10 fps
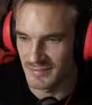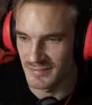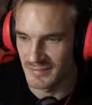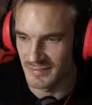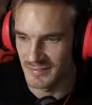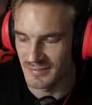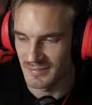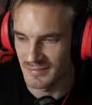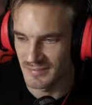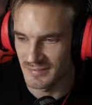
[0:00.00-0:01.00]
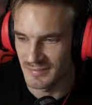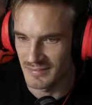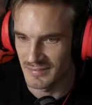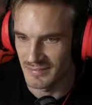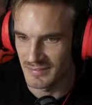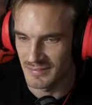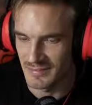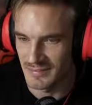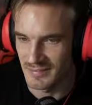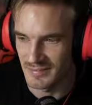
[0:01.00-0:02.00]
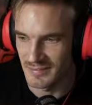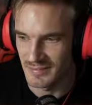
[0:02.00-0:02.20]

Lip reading: This person isn't speaking.